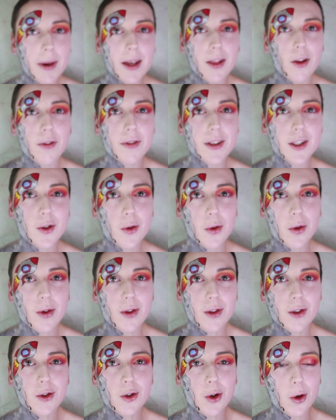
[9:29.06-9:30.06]
Piloff is so
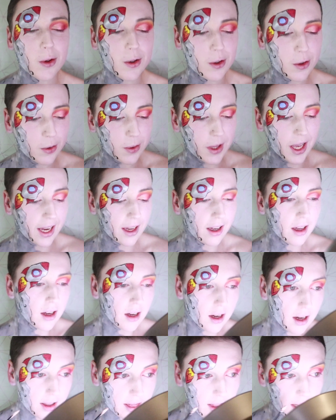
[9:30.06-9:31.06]
good at jokes today.
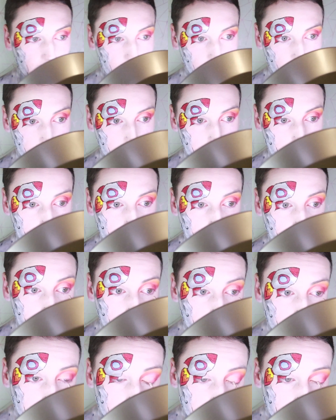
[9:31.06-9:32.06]
And then I'm just going
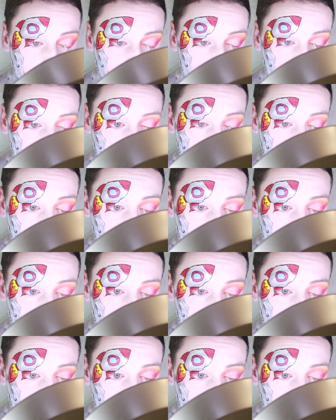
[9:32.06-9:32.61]
to put that all